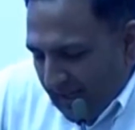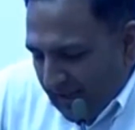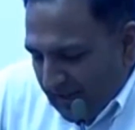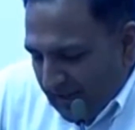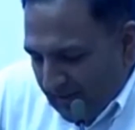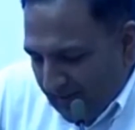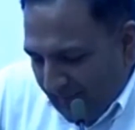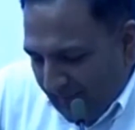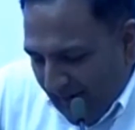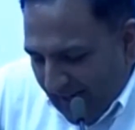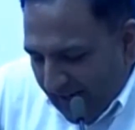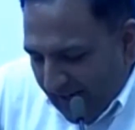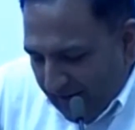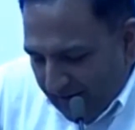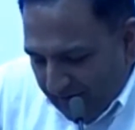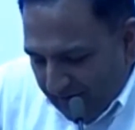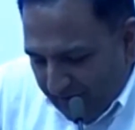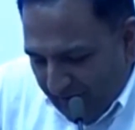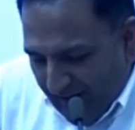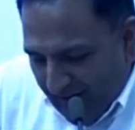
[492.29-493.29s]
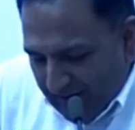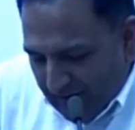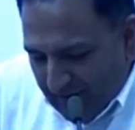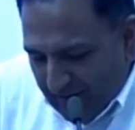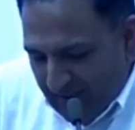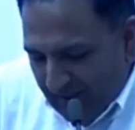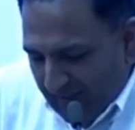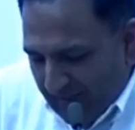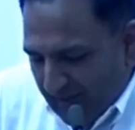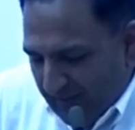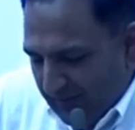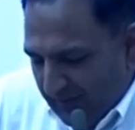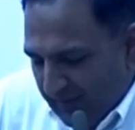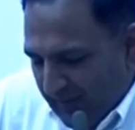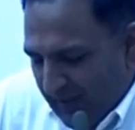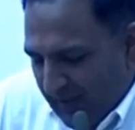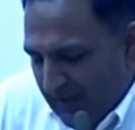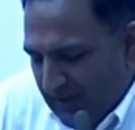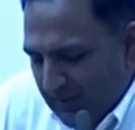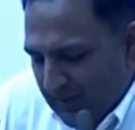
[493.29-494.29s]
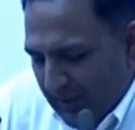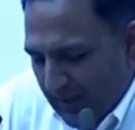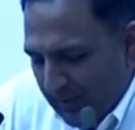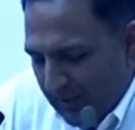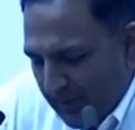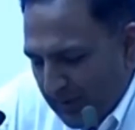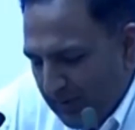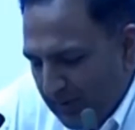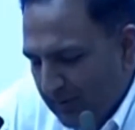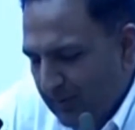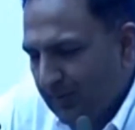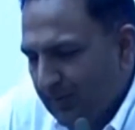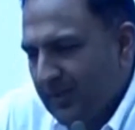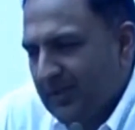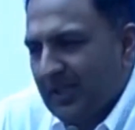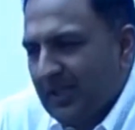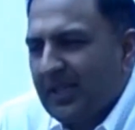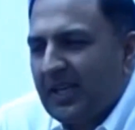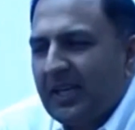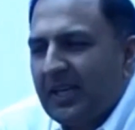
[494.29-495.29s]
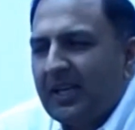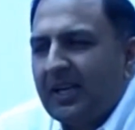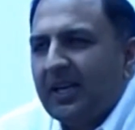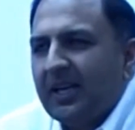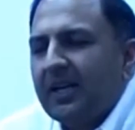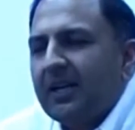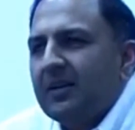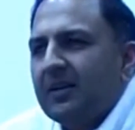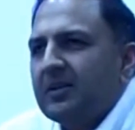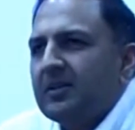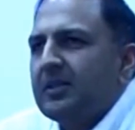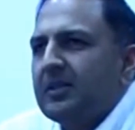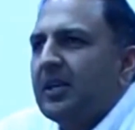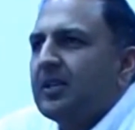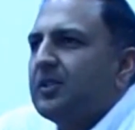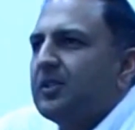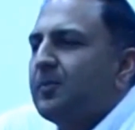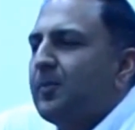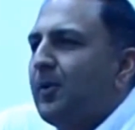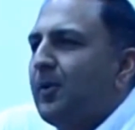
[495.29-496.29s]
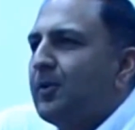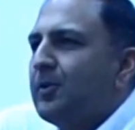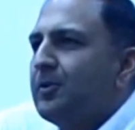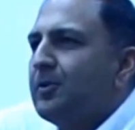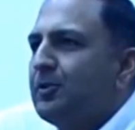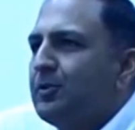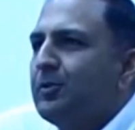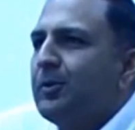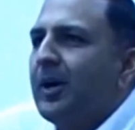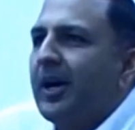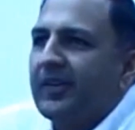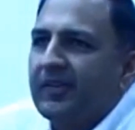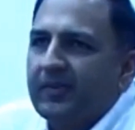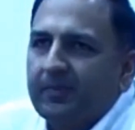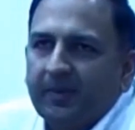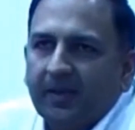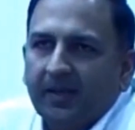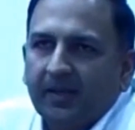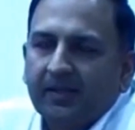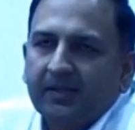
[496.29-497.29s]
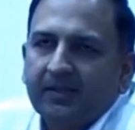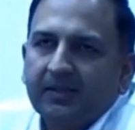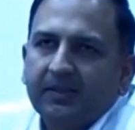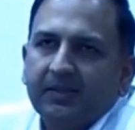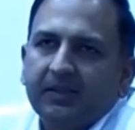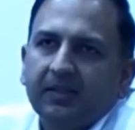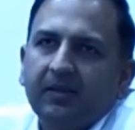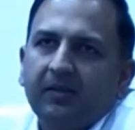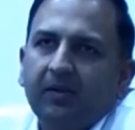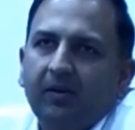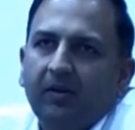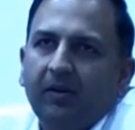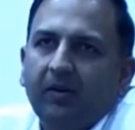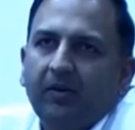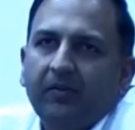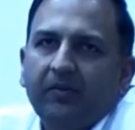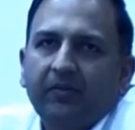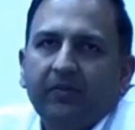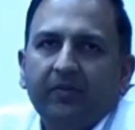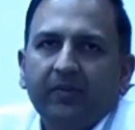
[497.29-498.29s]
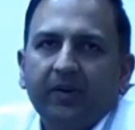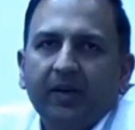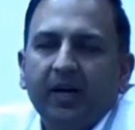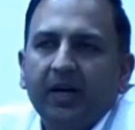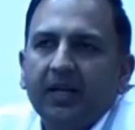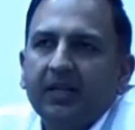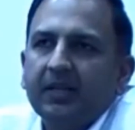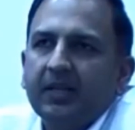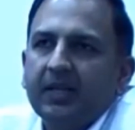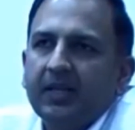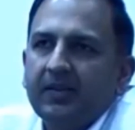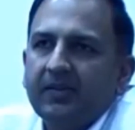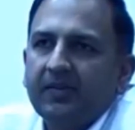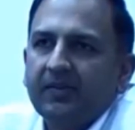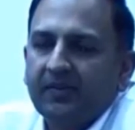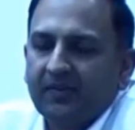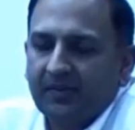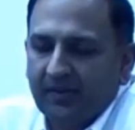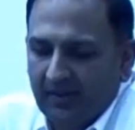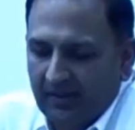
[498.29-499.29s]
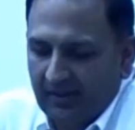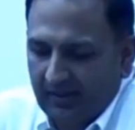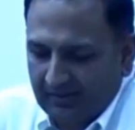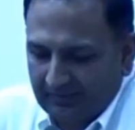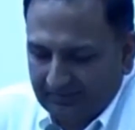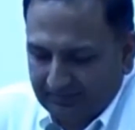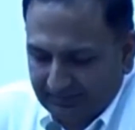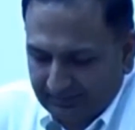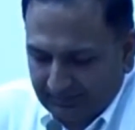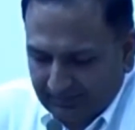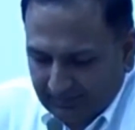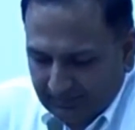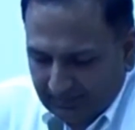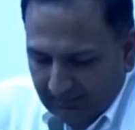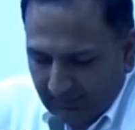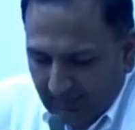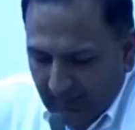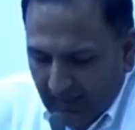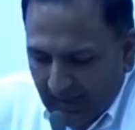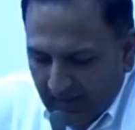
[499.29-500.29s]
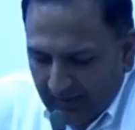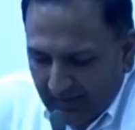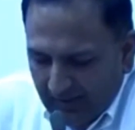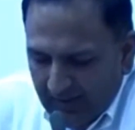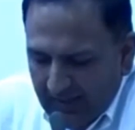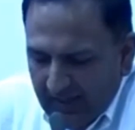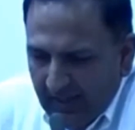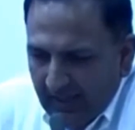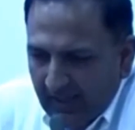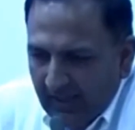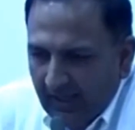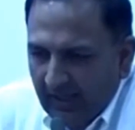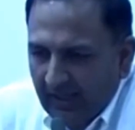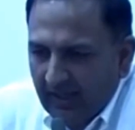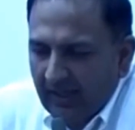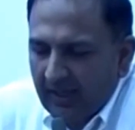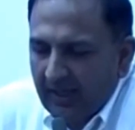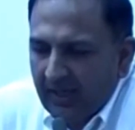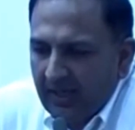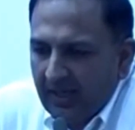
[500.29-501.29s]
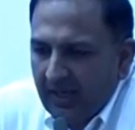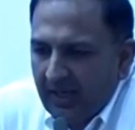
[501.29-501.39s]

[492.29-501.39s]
Now, in the remaining 5 to 7 minutes, what I want to do is, I think, touch upon two aspects of Gandhi's thinking.